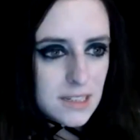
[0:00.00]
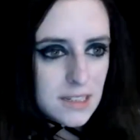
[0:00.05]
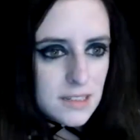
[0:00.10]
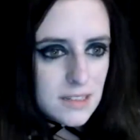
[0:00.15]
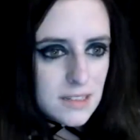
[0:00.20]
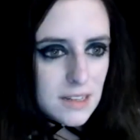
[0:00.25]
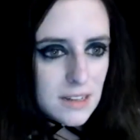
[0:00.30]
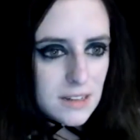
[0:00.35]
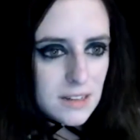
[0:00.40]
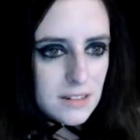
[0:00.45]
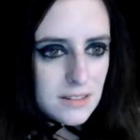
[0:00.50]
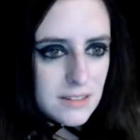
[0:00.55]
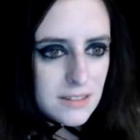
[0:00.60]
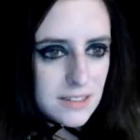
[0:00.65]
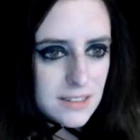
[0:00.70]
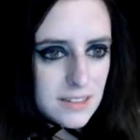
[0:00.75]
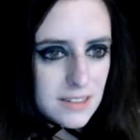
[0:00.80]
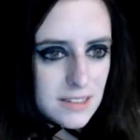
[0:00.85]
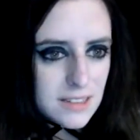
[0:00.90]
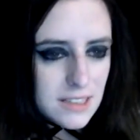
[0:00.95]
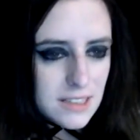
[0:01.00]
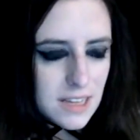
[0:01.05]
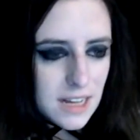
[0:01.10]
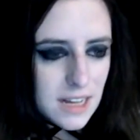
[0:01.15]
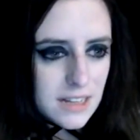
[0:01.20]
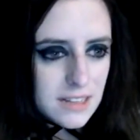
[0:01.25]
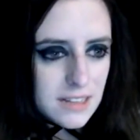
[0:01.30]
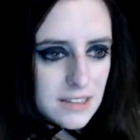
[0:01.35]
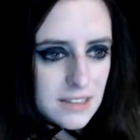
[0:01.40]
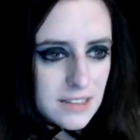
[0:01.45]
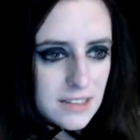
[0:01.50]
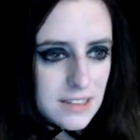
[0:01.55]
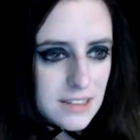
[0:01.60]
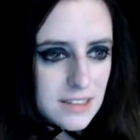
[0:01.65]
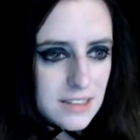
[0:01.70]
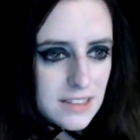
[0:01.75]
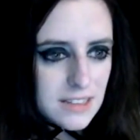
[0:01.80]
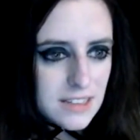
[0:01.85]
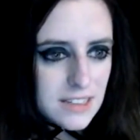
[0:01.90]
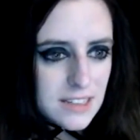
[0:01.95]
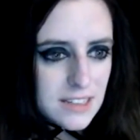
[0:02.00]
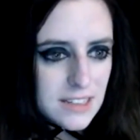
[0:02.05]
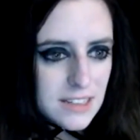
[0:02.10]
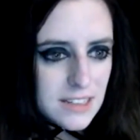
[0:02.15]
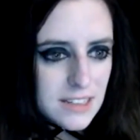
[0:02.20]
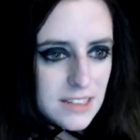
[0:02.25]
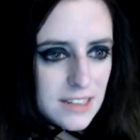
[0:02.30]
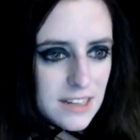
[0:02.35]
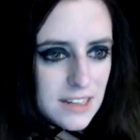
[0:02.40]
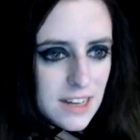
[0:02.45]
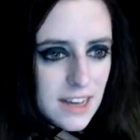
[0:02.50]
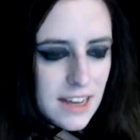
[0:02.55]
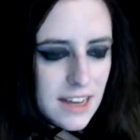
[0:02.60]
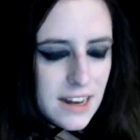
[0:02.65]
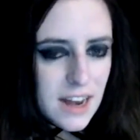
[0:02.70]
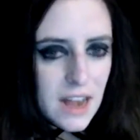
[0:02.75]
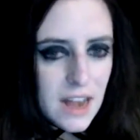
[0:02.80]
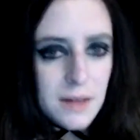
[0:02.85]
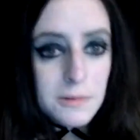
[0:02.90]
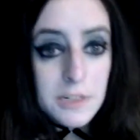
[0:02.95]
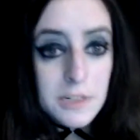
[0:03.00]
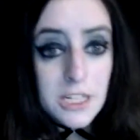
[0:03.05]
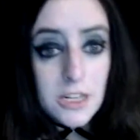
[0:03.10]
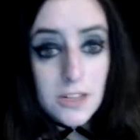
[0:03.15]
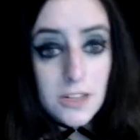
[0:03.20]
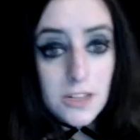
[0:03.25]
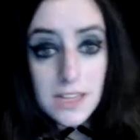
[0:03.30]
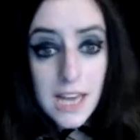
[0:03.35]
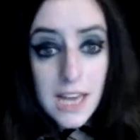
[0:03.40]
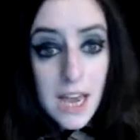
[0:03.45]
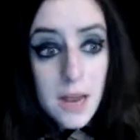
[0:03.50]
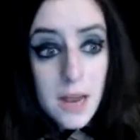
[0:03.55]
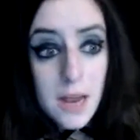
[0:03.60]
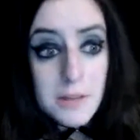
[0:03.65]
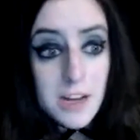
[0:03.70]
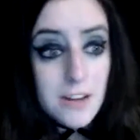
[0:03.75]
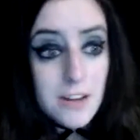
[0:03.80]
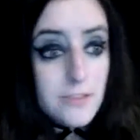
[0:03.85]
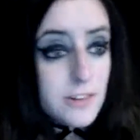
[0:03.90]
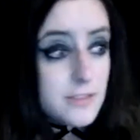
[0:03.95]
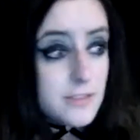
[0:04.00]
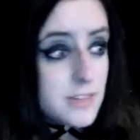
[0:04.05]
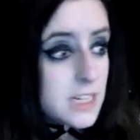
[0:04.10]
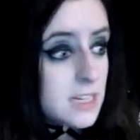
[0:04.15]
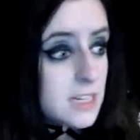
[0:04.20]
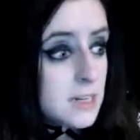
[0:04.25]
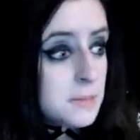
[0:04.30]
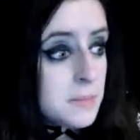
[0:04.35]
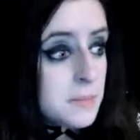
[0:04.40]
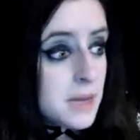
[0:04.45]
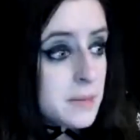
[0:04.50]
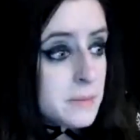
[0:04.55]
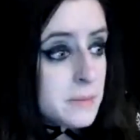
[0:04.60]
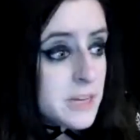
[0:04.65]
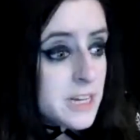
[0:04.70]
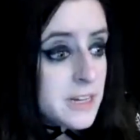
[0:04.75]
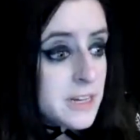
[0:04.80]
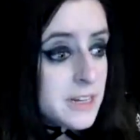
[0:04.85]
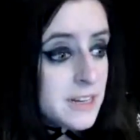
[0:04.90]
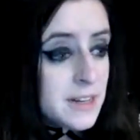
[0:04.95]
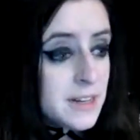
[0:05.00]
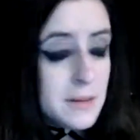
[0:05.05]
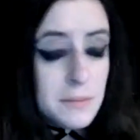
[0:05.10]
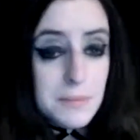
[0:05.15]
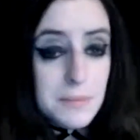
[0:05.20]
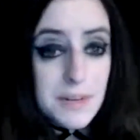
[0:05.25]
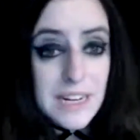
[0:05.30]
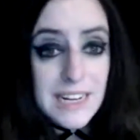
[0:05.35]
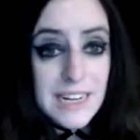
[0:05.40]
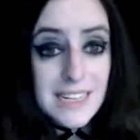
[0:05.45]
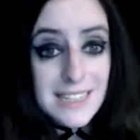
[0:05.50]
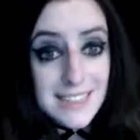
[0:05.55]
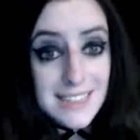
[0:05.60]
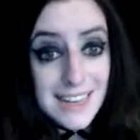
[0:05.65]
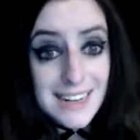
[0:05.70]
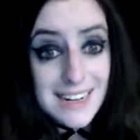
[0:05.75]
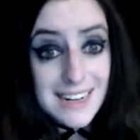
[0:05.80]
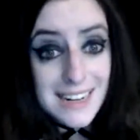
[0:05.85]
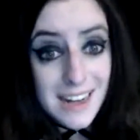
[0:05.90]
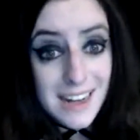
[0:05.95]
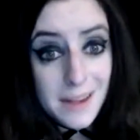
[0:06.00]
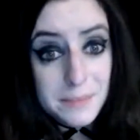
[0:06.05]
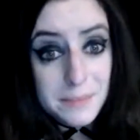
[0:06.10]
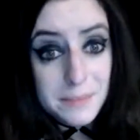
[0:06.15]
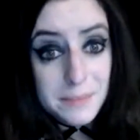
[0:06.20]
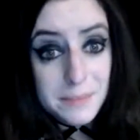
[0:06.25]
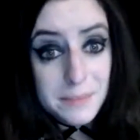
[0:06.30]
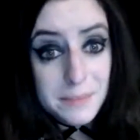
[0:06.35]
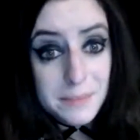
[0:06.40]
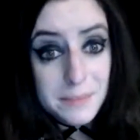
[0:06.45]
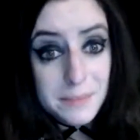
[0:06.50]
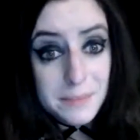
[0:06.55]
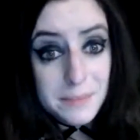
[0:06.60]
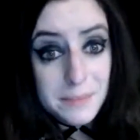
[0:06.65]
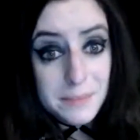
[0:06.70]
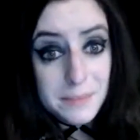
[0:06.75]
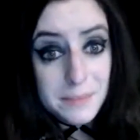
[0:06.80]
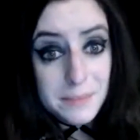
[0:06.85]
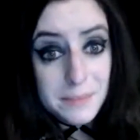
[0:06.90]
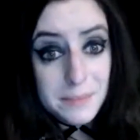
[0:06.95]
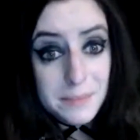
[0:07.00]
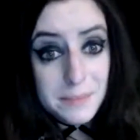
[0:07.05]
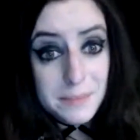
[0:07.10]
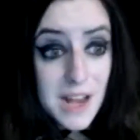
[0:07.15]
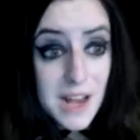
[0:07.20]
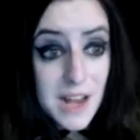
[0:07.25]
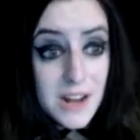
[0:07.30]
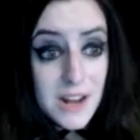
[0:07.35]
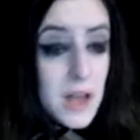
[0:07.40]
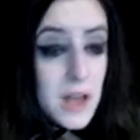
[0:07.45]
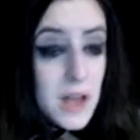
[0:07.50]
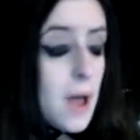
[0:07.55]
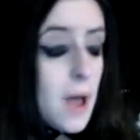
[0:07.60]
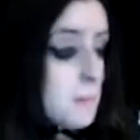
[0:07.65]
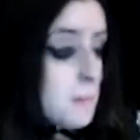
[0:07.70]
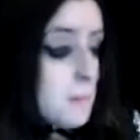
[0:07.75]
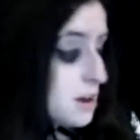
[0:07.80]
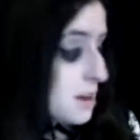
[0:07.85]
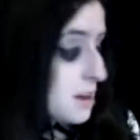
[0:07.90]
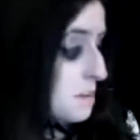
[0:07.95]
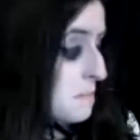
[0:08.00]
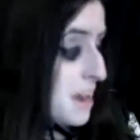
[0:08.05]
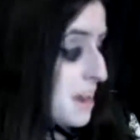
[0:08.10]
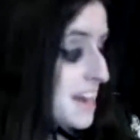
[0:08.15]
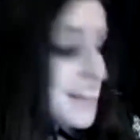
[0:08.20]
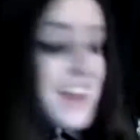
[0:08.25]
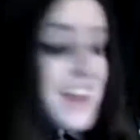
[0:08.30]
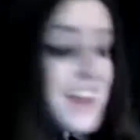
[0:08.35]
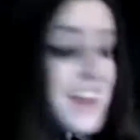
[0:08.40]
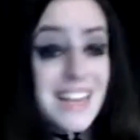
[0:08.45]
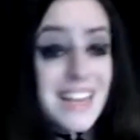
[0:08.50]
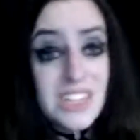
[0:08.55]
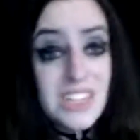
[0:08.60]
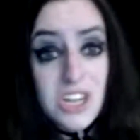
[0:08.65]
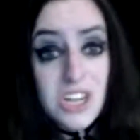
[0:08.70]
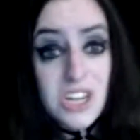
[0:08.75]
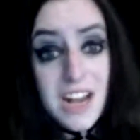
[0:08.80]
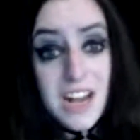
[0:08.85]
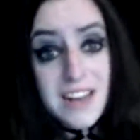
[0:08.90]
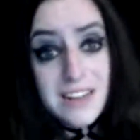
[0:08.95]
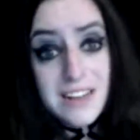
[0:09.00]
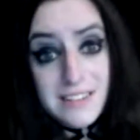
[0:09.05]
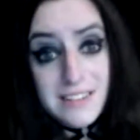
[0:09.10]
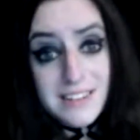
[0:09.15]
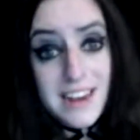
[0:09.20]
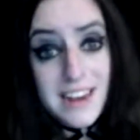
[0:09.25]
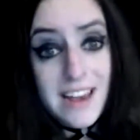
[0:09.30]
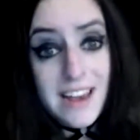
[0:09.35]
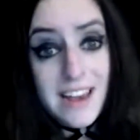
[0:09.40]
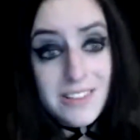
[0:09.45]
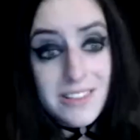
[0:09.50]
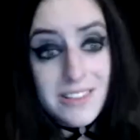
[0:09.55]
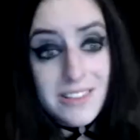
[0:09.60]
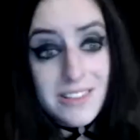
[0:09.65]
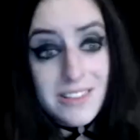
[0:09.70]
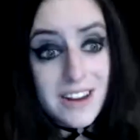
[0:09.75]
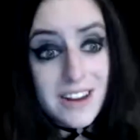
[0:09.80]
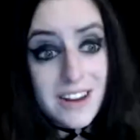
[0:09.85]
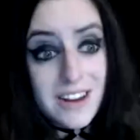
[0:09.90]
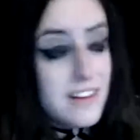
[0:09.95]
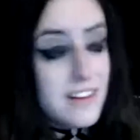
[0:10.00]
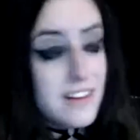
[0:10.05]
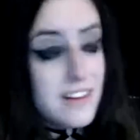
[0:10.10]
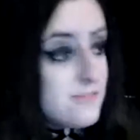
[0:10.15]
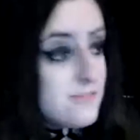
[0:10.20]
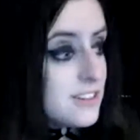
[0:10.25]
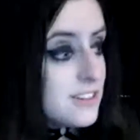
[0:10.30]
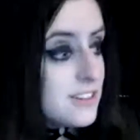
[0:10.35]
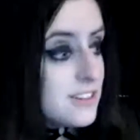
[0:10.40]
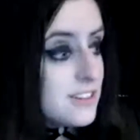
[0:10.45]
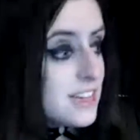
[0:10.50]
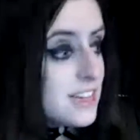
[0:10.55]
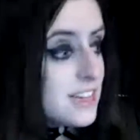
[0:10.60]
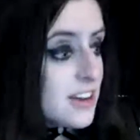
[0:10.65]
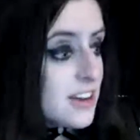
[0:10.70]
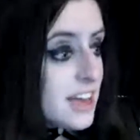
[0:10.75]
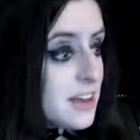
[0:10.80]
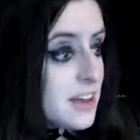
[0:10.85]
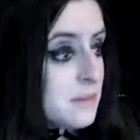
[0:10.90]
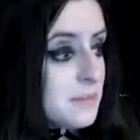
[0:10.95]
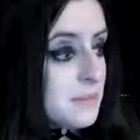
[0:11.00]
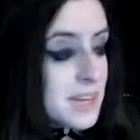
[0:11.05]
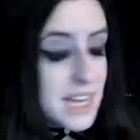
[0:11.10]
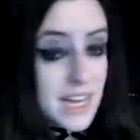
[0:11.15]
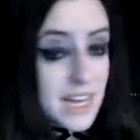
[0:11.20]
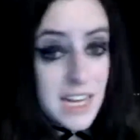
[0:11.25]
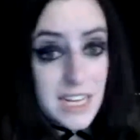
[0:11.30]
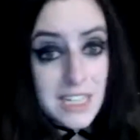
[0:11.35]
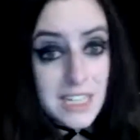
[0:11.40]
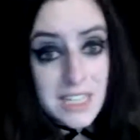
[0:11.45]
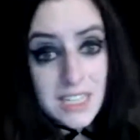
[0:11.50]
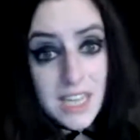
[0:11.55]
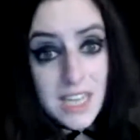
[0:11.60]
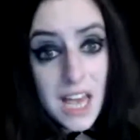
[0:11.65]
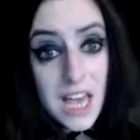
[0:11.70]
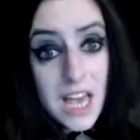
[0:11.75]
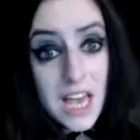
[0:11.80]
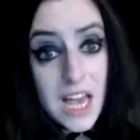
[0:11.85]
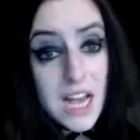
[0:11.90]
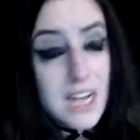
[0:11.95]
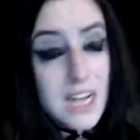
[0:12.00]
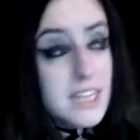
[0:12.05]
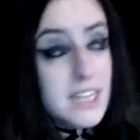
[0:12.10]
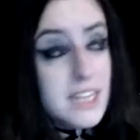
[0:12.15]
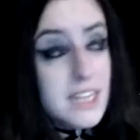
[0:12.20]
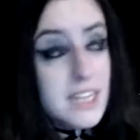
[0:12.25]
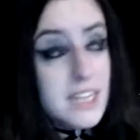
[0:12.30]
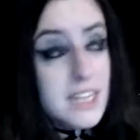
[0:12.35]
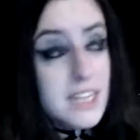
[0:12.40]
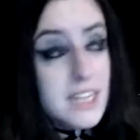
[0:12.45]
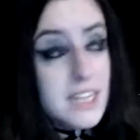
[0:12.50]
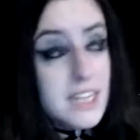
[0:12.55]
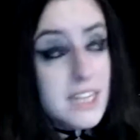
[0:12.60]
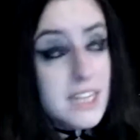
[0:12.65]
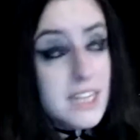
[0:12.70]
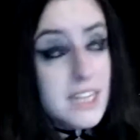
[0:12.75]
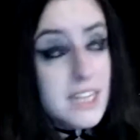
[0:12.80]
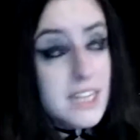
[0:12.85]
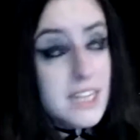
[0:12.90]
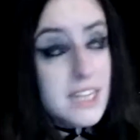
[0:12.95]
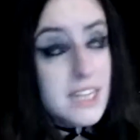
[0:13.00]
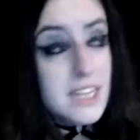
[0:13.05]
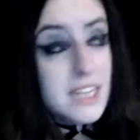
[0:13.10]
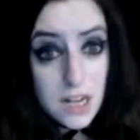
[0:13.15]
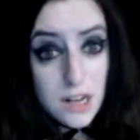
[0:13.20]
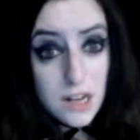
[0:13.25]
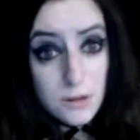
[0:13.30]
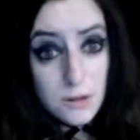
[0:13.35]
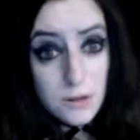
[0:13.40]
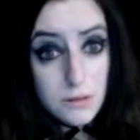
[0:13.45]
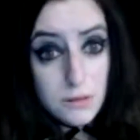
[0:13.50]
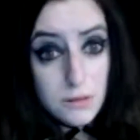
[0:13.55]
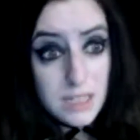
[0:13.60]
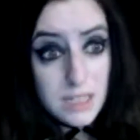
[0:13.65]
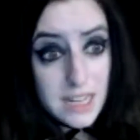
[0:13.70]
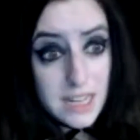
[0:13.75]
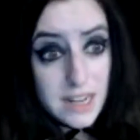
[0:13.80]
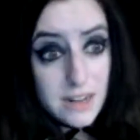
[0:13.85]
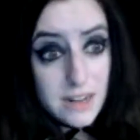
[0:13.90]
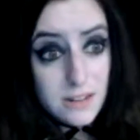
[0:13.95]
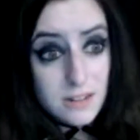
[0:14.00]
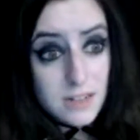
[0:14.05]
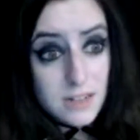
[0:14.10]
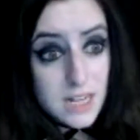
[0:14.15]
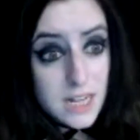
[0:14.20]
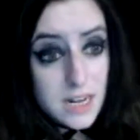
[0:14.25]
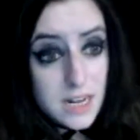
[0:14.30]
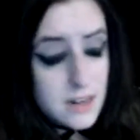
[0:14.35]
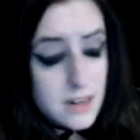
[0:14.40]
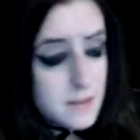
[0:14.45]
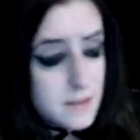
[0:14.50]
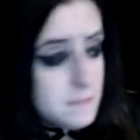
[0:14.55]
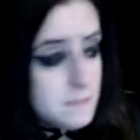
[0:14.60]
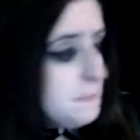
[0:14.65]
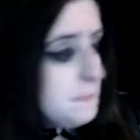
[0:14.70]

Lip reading: So, yeah. And I would turn the camera over to the baby, but he's getting a diaper change. And I am not putting my naked child out there for the internet because there's some sickos out there.